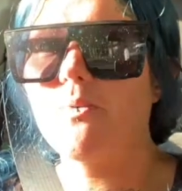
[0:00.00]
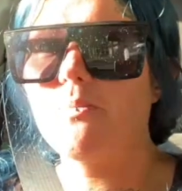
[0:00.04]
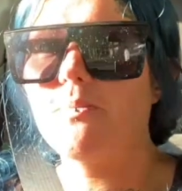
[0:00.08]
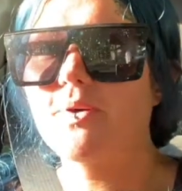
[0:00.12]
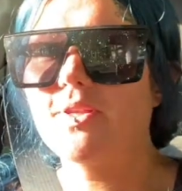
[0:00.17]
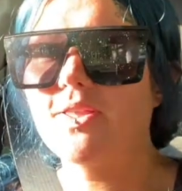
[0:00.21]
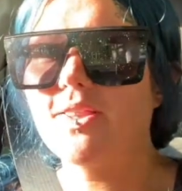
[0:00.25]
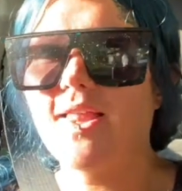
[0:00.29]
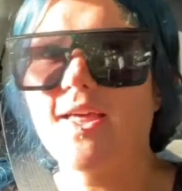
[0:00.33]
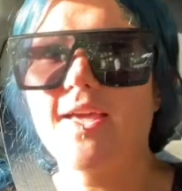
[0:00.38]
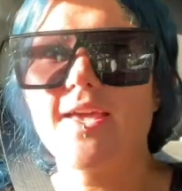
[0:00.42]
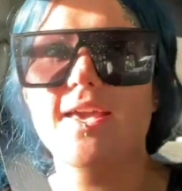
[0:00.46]

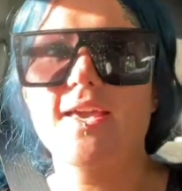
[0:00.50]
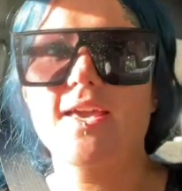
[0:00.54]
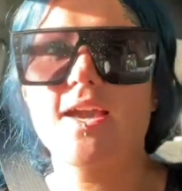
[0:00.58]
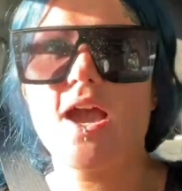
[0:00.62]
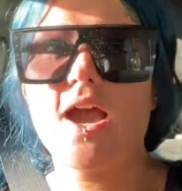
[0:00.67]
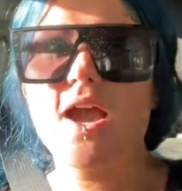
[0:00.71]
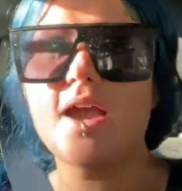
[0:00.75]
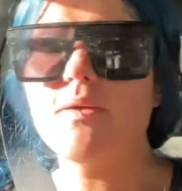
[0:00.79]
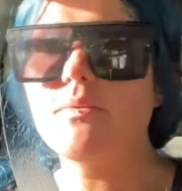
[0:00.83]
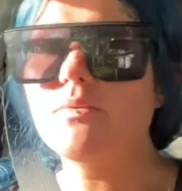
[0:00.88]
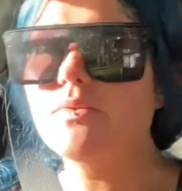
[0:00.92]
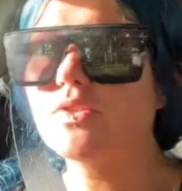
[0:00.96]
But like
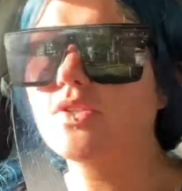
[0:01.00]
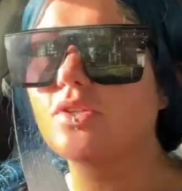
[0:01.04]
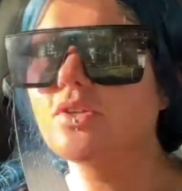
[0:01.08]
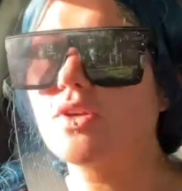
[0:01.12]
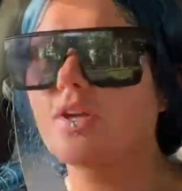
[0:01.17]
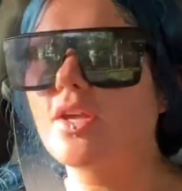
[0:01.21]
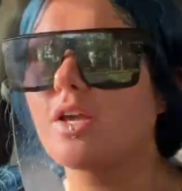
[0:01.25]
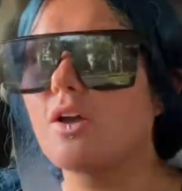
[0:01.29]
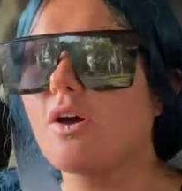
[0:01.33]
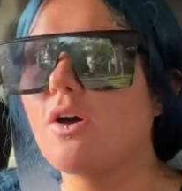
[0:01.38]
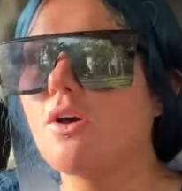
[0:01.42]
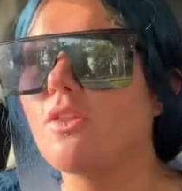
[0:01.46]
I was
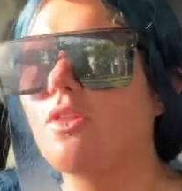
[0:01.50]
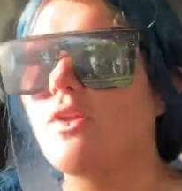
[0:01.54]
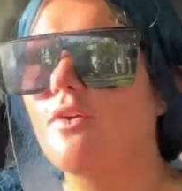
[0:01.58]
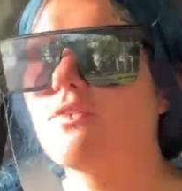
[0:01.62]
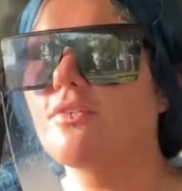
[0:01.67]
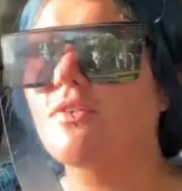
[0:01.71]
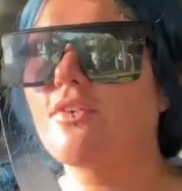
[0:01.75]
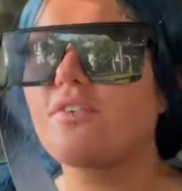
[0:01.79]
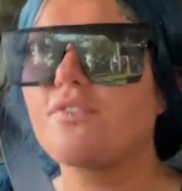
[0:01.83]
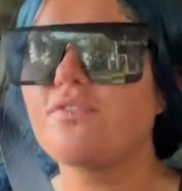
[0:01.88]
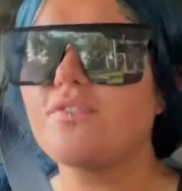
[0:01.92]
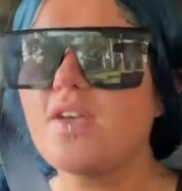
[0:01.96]
looking all
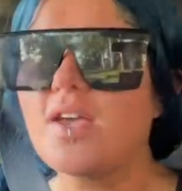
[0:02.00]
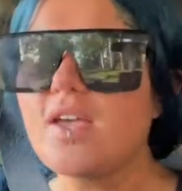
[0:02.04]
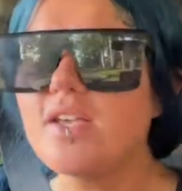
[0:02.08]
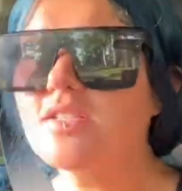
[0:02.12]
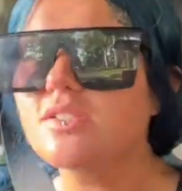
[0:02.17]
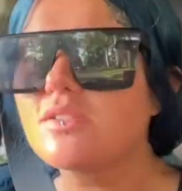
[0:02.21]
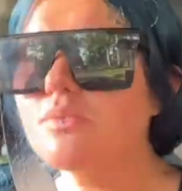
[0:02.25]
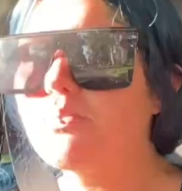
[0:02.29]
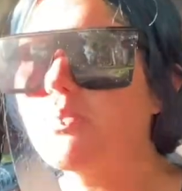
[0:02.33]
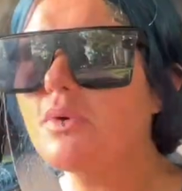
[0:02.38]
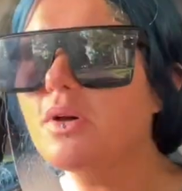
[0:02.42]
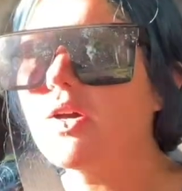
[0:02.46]
over
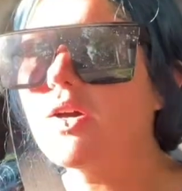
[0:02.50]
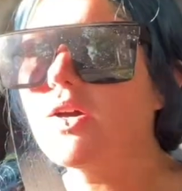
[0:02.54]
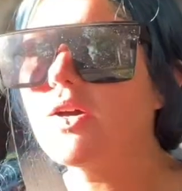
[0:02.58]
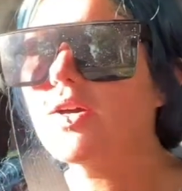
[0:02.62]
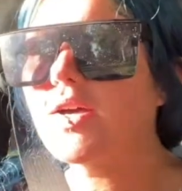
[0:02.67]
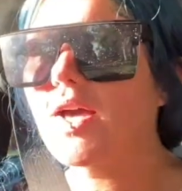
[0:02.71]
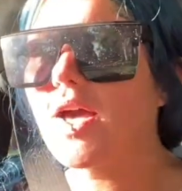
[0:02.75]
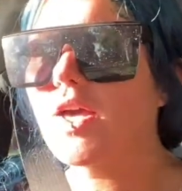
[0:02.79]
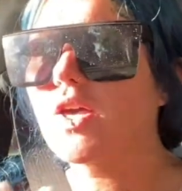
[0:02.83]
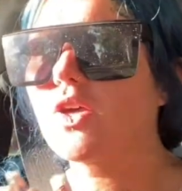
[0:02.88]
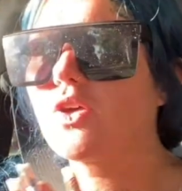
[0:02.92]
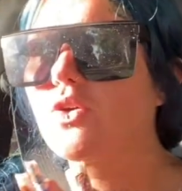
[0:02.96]

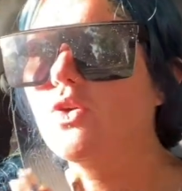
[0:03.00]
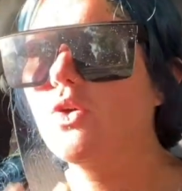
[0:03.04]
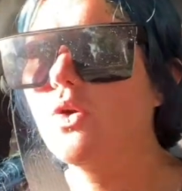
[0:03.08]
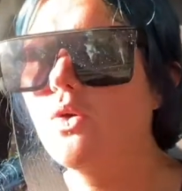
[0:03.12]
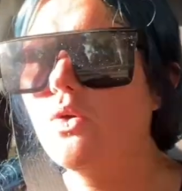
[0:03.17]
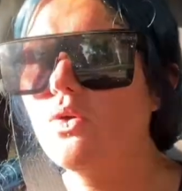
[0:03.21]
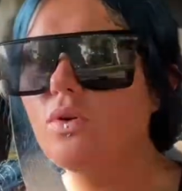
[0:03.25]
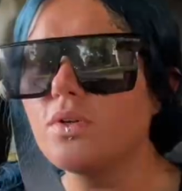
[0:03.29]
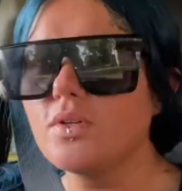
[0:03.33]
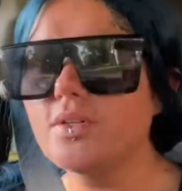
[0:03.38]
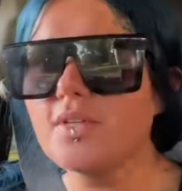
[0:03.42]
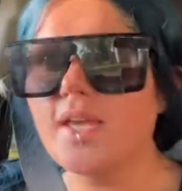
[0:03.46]
Facebook. I
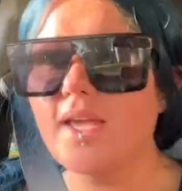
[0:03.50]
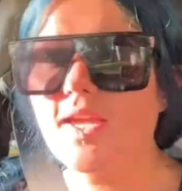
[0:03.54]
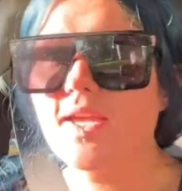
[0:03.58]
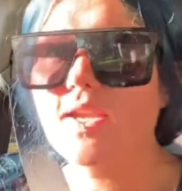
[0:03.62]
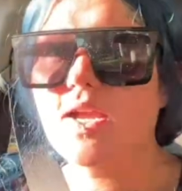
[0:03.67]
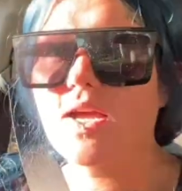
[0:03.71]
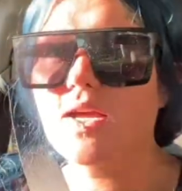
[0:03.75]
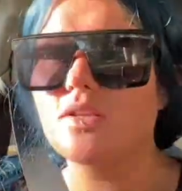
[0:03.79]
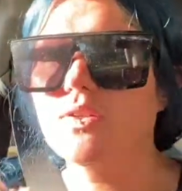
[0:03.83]
Googled it. I